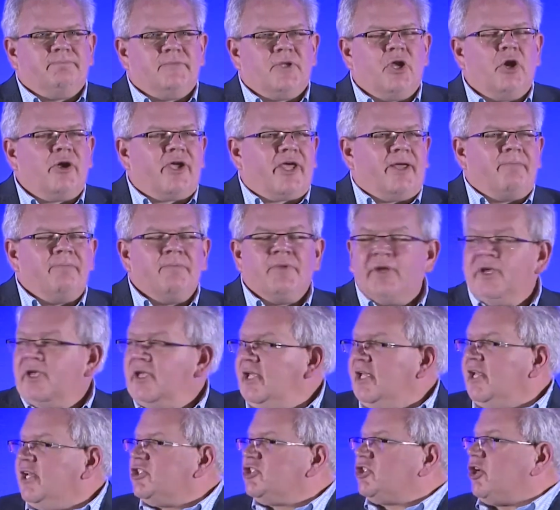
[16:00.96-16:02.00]
Okay,
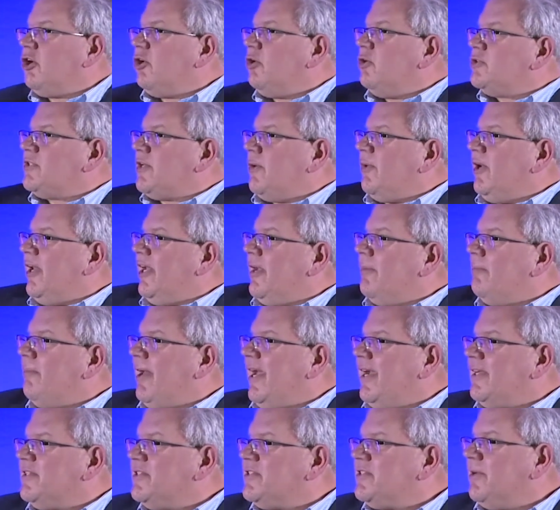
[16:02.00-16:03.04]
Charles, I want to come
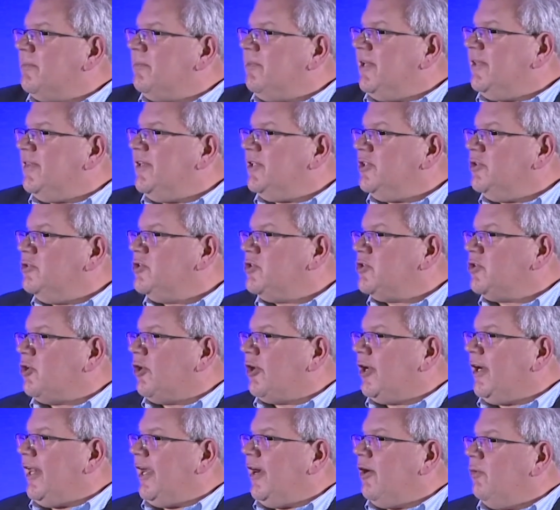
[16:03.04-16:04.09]
back to something that you
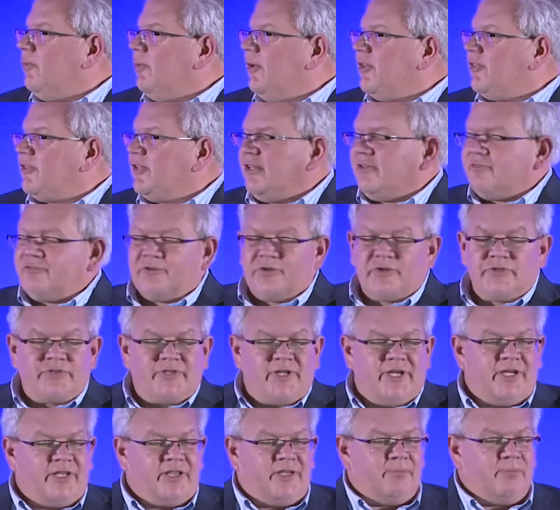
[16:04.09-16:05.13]
started out with in the first
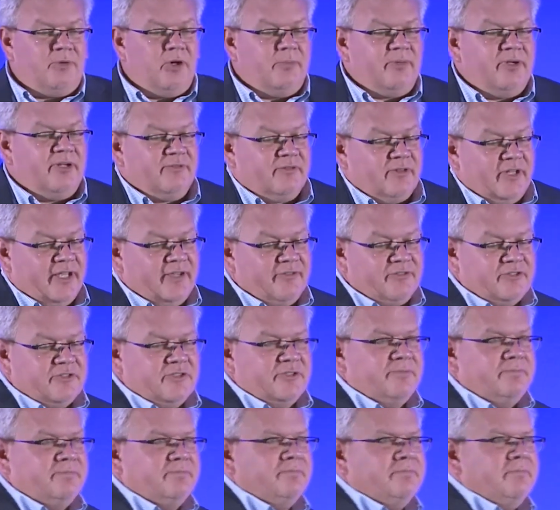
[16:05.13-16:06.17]
day on the moment of
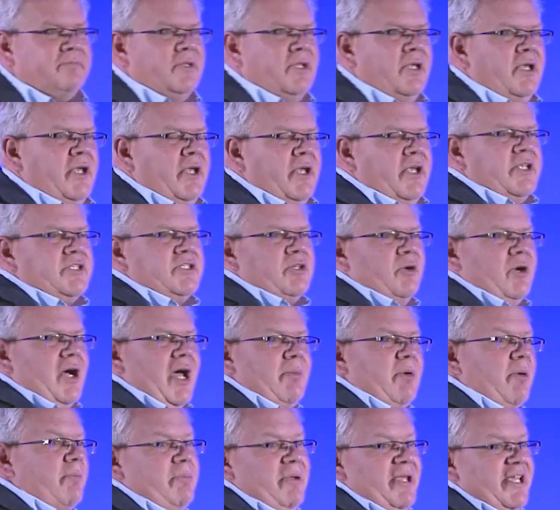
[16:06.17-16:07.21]
lift. So
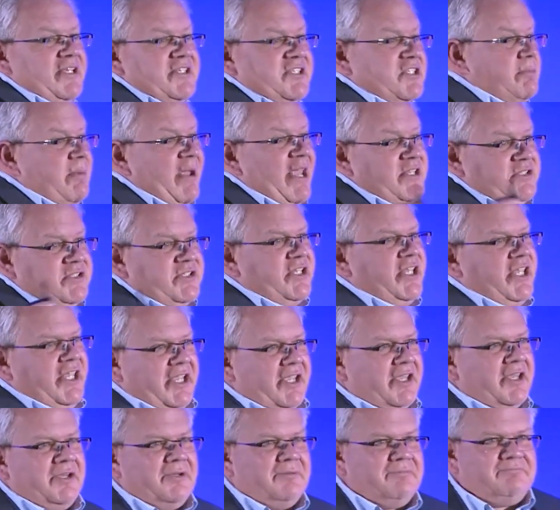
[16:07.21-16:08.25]
I'm a big space
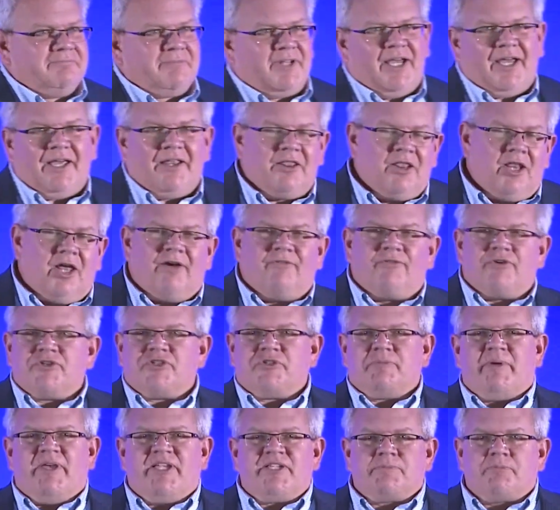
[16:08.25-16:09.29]
geek. I love our
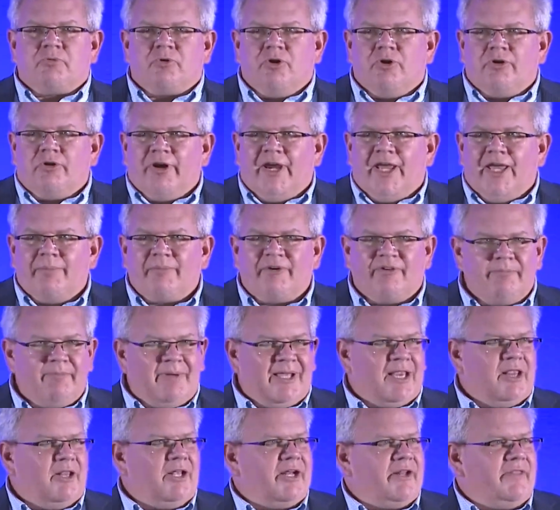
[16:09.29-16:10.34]
space program. I've
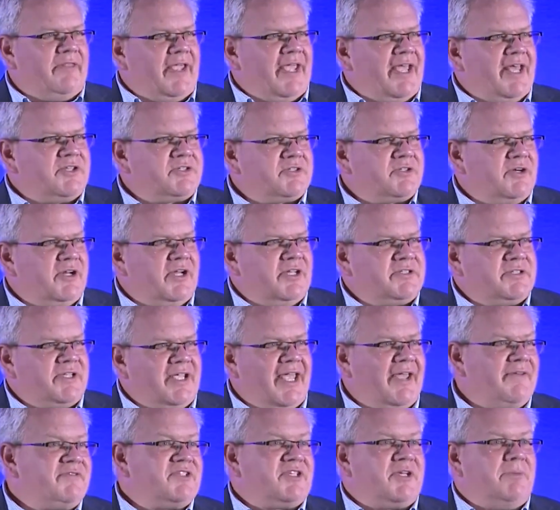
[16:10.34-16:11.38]
met a lot of the astronauts. I
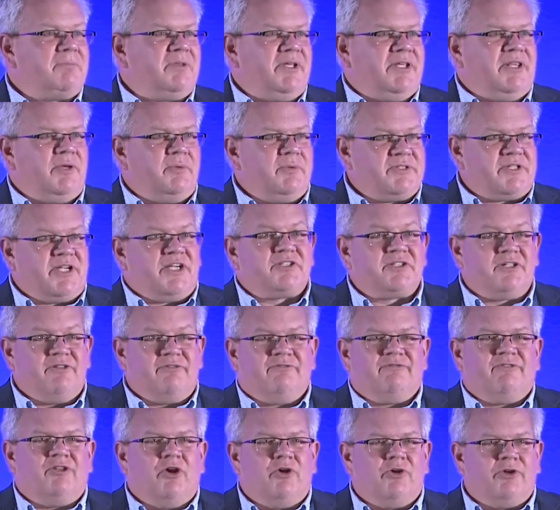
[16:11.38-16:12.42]
have something that was actually
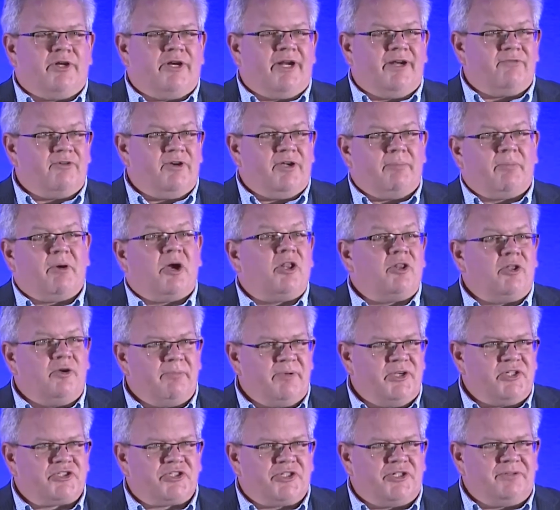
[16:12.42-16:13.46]
flown on every Apollo
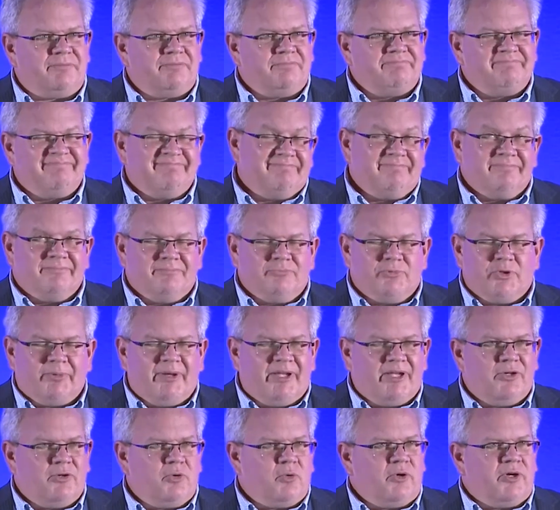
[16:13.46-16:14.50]
mission. One of my
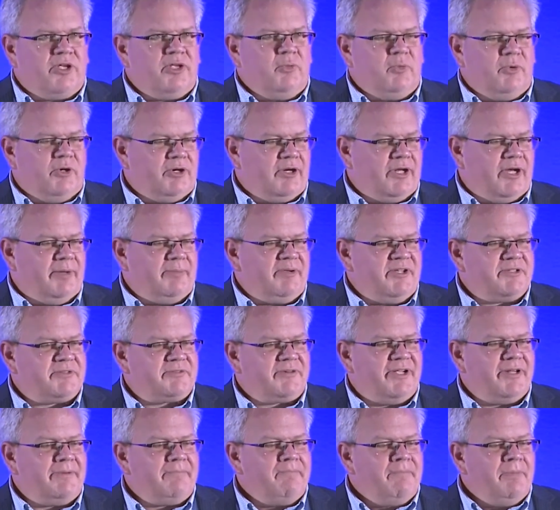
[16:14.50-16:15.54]
quirky, weird hobbies, right?